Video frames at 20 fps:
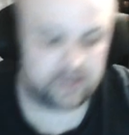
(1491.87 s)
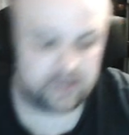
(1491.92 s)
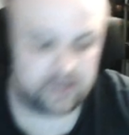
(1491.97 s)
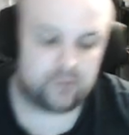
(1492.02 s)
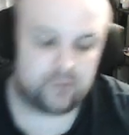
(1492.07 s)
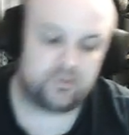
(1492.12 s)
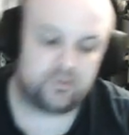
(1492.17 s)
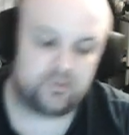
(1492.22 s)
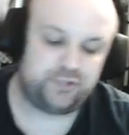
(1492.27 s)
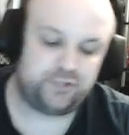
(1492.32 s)

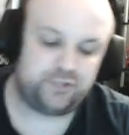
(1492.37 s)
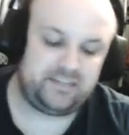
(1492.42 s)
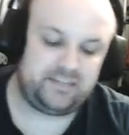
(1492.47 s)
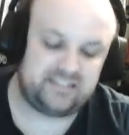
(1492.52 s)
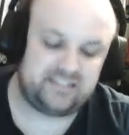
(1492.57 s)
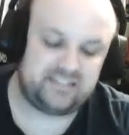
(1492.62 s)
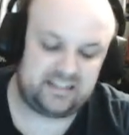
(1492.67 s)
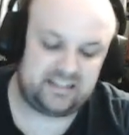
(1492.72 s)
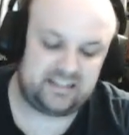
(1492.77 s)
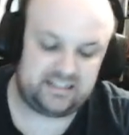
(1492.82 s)
which means
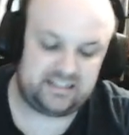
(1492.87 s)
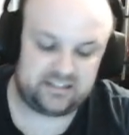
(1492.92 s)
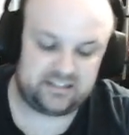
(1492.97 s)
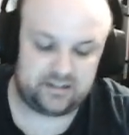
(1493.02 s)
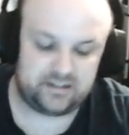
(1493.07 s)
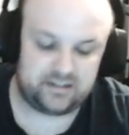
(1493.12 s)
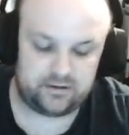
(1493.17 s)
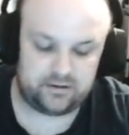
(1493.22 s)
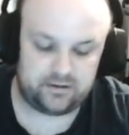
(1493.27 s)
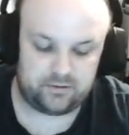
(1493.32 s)
I need to
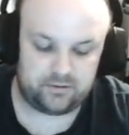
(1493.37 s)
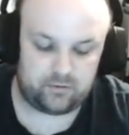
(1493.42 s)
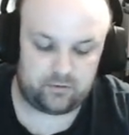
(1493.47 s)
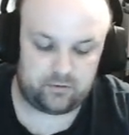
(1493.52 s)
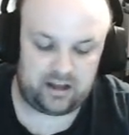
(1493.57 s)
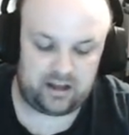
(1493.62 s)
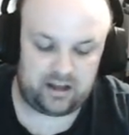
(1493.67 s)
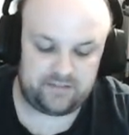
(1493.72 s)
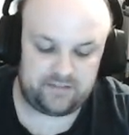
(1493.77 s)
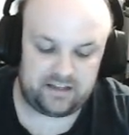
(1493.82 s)
know the
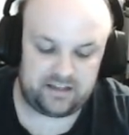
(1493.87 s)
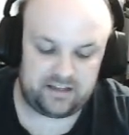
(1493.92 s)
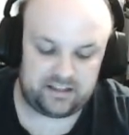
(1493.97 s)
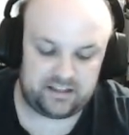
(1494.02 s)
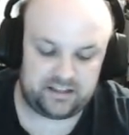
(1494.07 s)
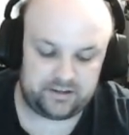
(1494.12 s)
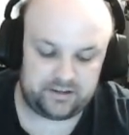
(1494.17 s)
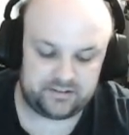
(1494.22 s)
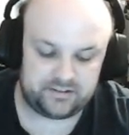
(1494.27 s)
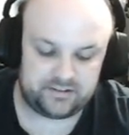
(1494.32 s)
y
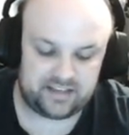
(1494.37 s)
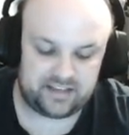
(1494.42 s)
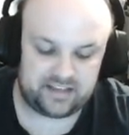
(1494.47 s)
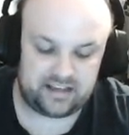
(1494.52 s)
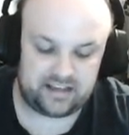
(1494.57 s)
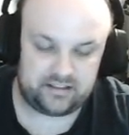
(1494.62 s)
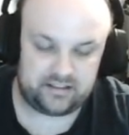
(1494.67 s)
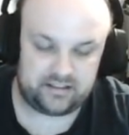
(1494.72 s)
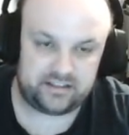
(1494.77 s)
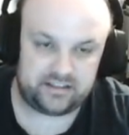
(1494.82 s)
values
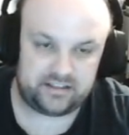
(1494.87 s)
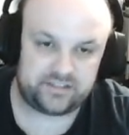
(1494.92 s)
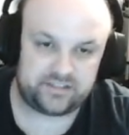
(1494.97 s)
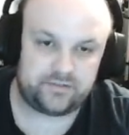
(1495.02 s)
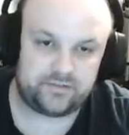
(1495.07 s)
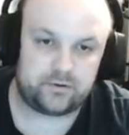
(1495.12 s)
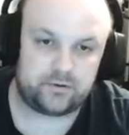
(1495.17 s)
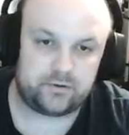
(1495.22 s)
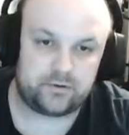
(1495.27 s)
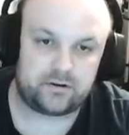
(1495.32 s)
at these
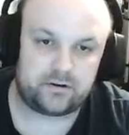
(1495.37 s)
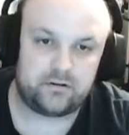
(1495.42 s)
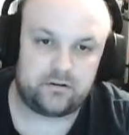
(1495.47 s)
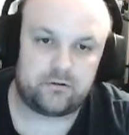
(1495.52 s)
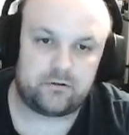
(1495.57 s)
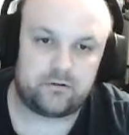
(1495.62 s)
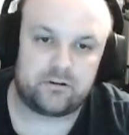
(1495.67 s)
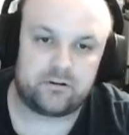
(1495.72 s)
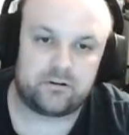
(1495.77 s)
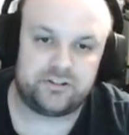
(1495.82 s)
4
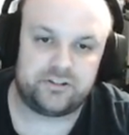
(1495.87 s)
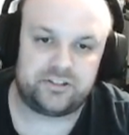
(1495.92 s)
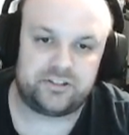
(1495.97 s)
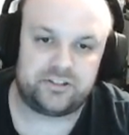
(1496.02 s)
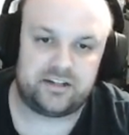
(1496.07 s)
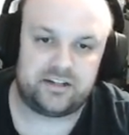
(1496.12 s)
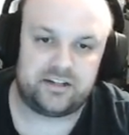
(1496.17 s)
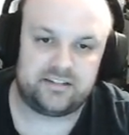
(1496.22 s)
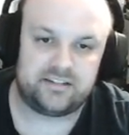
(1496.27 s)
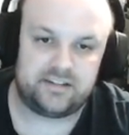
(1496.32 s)
orange
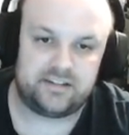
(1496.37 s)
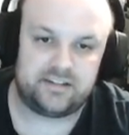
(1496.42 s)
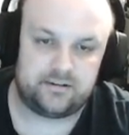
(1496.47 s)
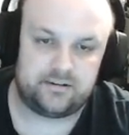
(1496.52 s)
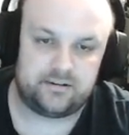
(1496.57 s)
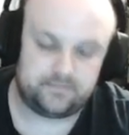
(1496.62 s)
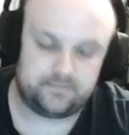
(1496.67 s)
dots here.